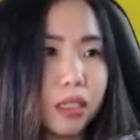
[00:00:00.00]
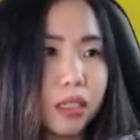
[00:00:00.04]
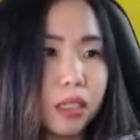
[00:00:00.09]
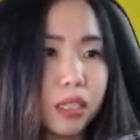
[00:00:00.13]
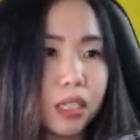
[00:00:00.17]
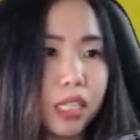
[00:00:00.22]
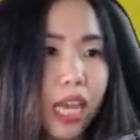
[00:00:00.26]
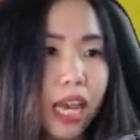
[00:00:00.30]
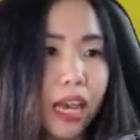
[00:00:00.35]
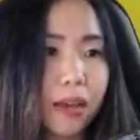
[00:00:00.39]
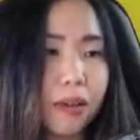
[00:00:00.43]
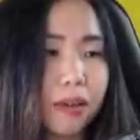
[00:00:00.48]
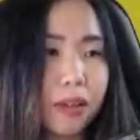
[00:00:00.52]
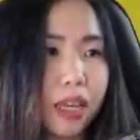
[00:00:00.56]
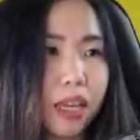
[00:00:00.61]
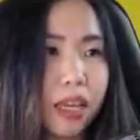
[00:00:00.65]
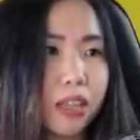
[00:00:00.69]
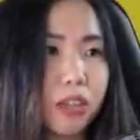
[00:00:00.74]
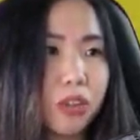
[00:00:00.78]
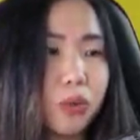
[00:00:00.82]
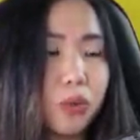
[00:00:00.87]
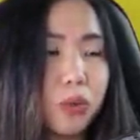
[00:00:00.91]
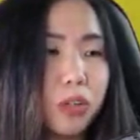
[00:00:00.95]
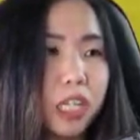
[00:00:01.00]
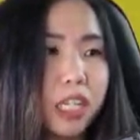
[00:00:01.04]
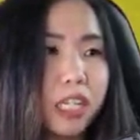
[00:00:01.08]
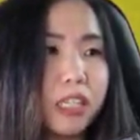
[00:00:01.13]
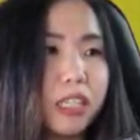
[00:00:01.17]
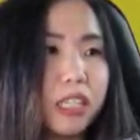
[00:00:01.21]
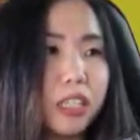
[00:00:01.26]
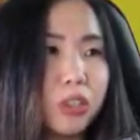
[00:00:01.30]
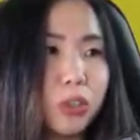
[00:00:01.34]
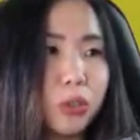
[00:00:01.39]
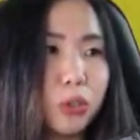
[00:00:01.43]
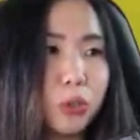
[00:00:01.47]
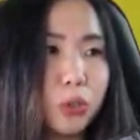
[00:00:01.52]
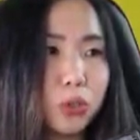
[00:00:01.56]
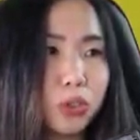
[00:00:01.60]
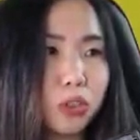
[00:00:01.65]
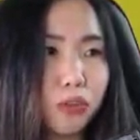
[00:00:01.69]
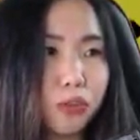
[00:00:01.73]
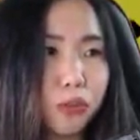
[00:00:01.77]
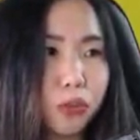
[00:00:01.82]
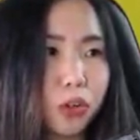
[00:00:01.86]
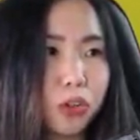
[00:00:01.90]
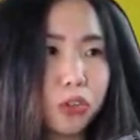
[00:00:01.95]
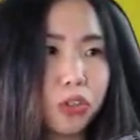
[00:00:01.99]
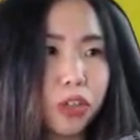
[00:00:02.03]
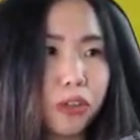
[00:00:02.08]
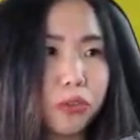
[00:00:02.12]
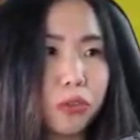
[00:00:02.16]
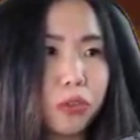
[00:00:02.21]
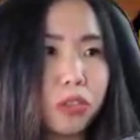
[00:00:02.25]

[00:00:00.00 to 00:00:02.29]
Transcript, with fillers: Yeah, and you really need to use the force. You have to